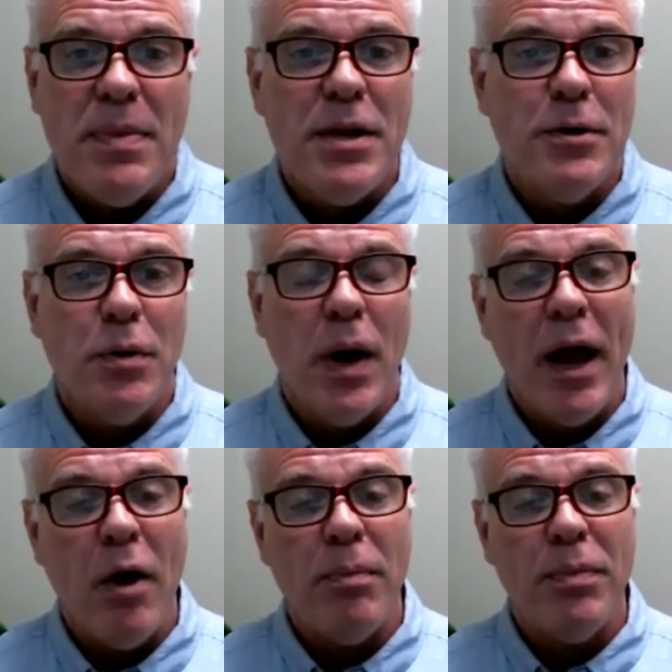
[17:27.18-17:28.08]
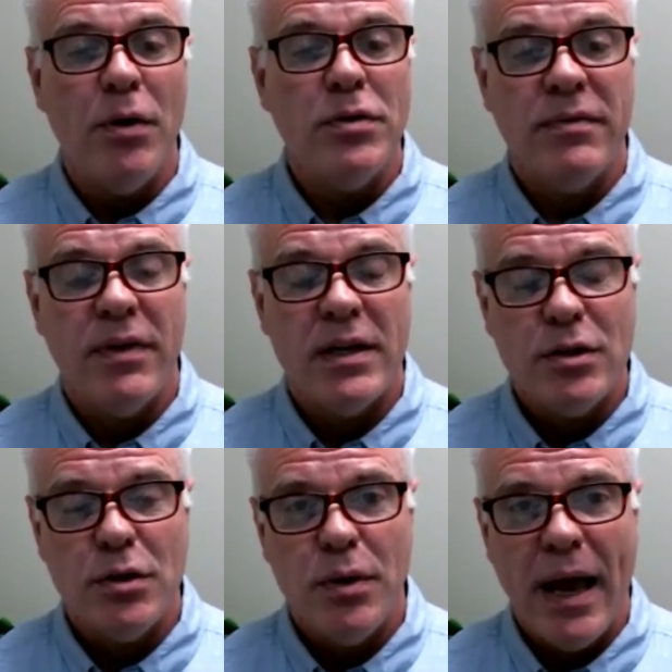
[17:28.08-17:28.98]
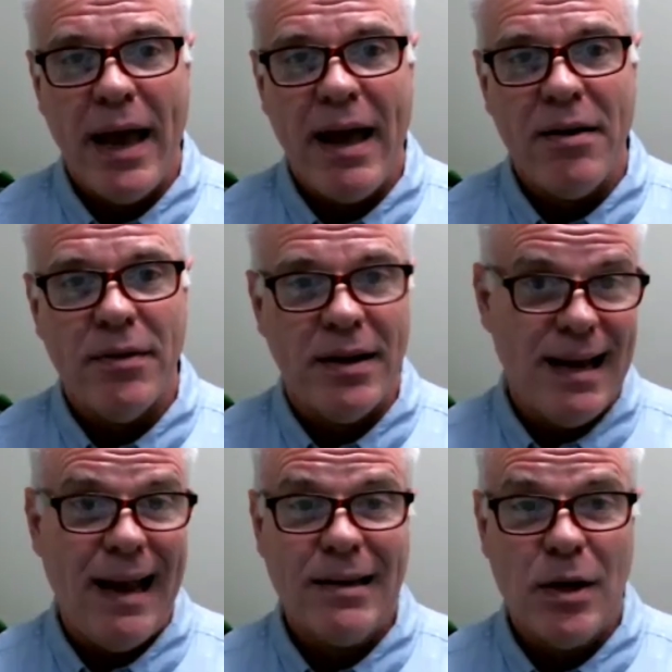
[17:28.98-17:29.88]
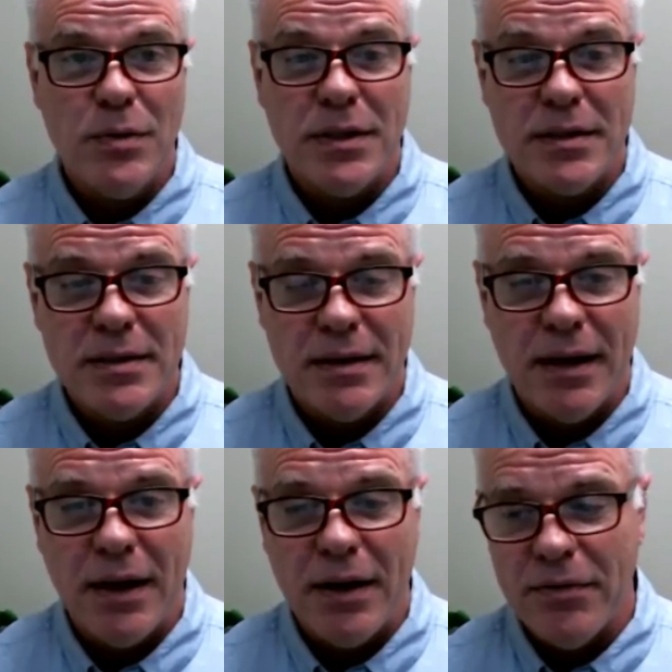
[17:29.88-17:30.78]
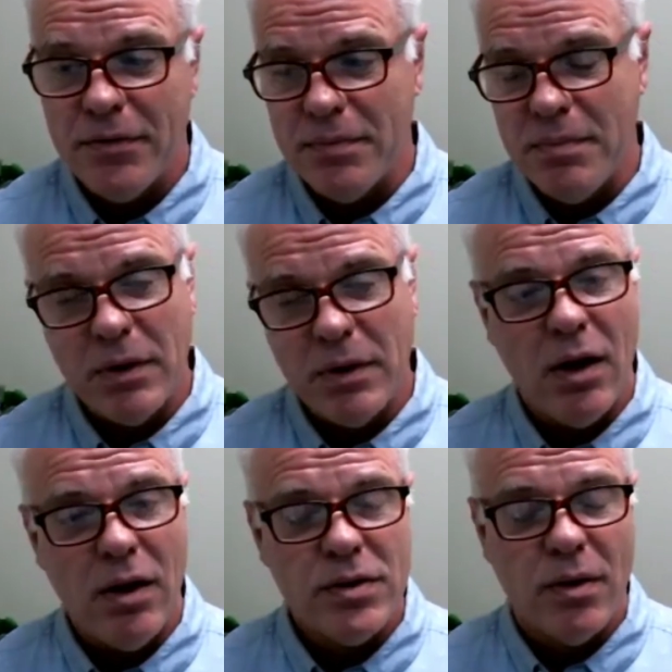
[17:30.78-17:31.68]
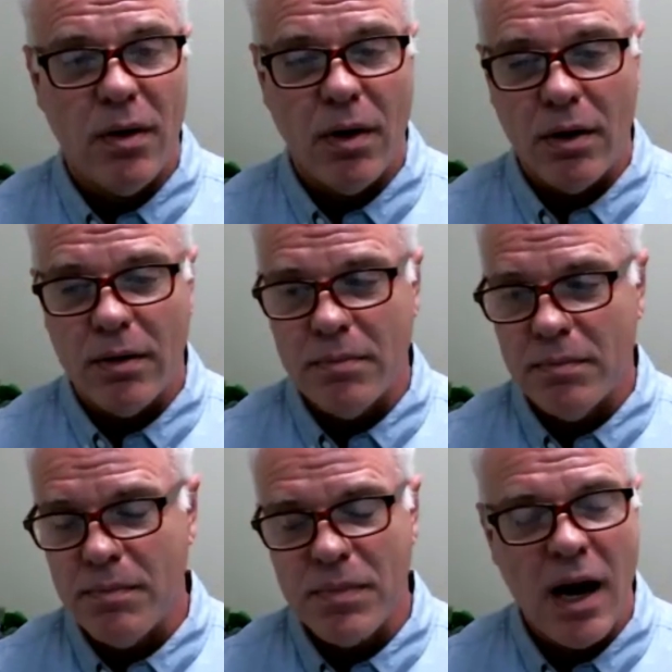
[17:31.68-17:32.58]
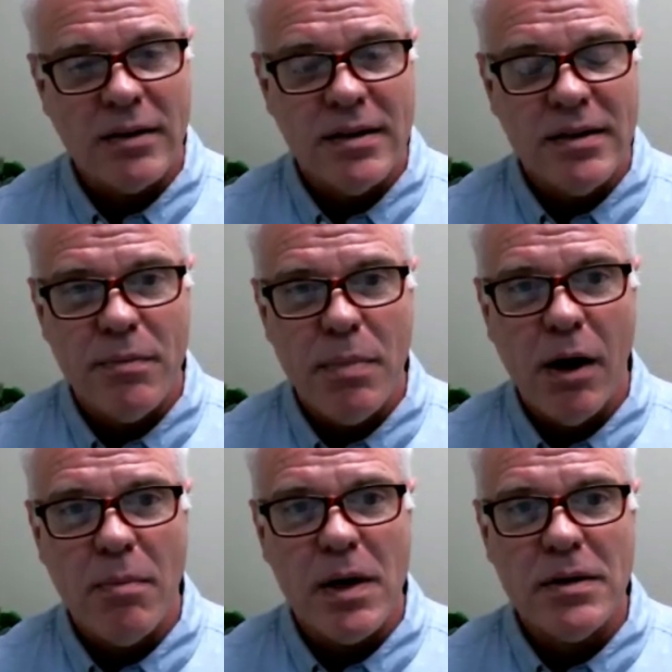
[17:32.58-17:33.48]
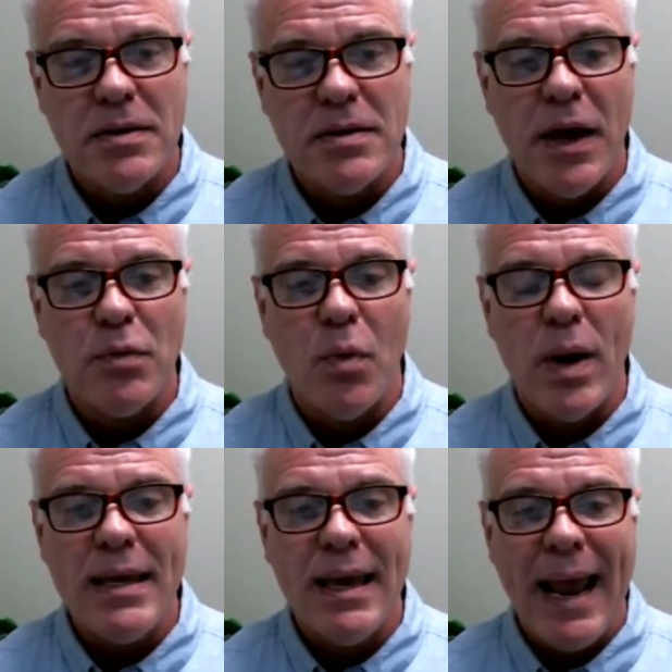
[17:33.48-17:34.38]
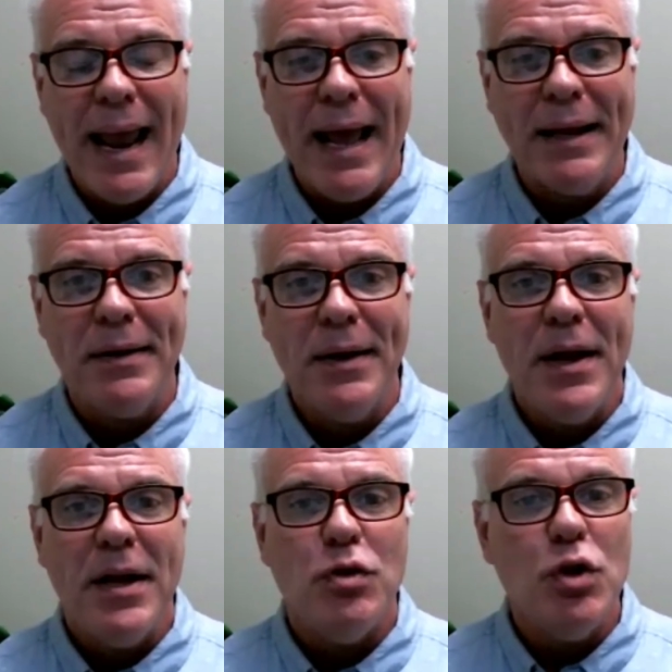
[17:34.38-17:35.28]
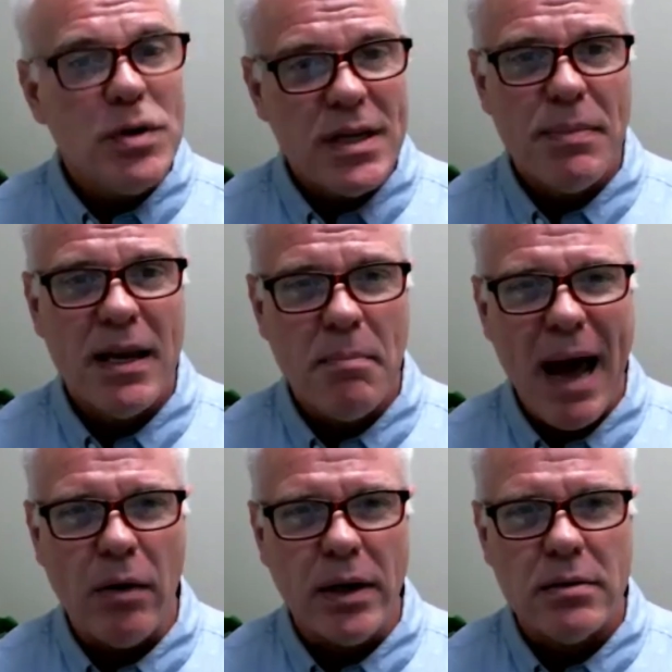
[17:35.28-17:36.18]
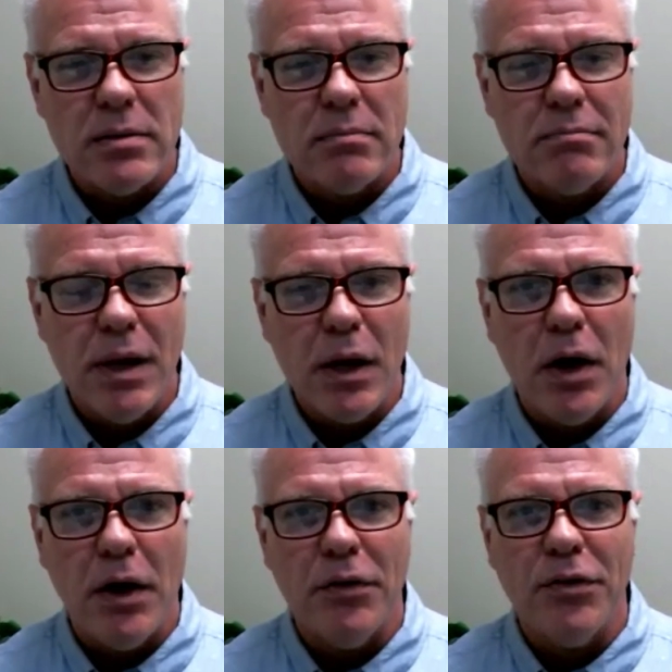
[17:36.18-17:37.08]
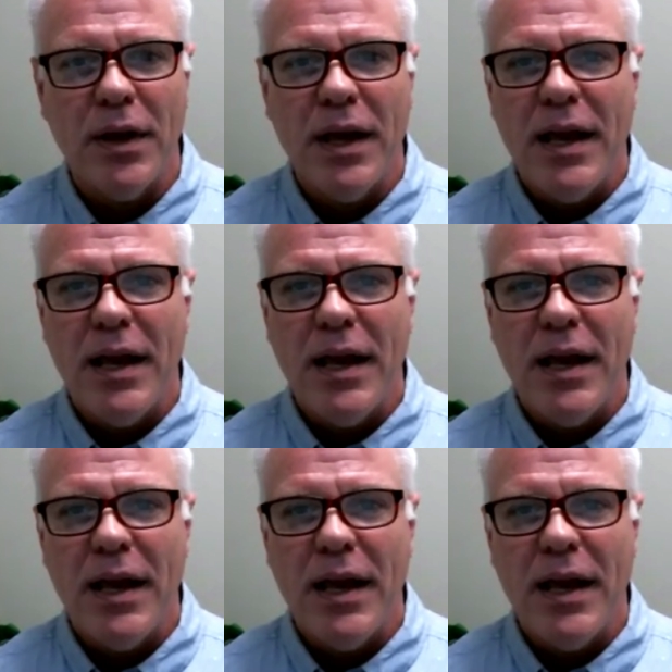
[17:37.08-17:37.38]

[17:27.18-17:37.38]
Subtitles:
to help those of us who have a diagnosis of memory loss or cognitive impairment, that we can do something about it. Because,